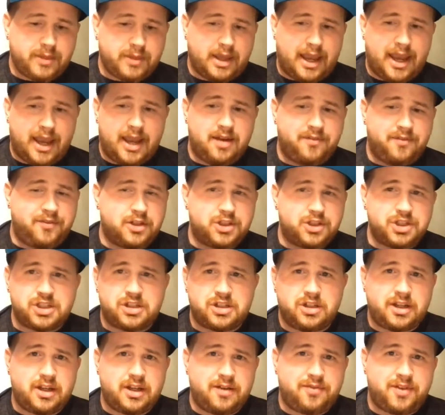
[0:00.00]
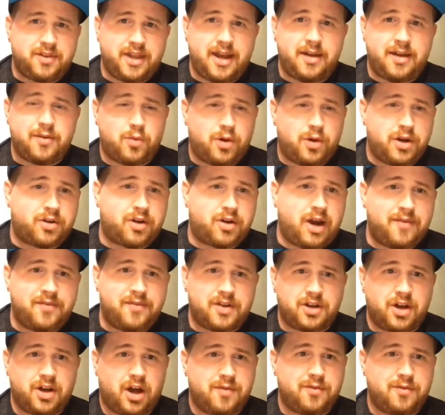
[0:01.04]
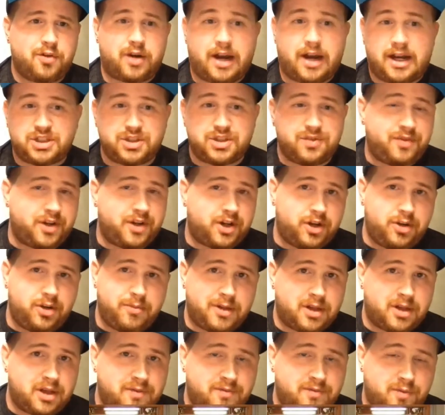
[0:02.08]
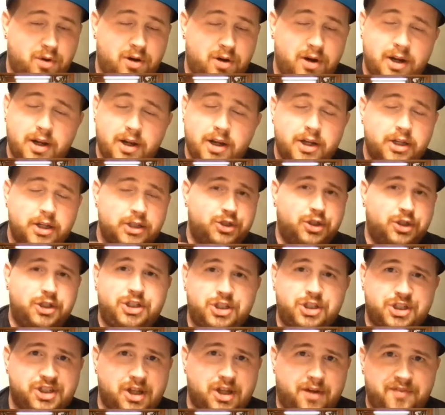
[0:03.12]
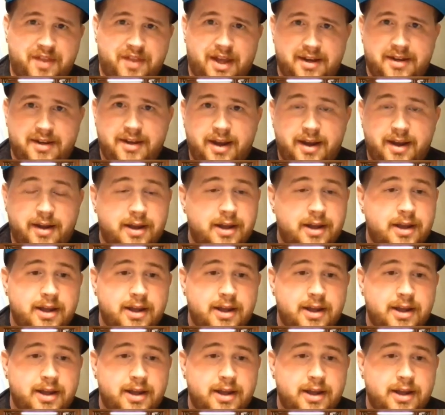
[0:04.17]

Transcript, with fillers: And if you're just looking for that one graphic novel or action figure you've been looking for, treat yourself that day.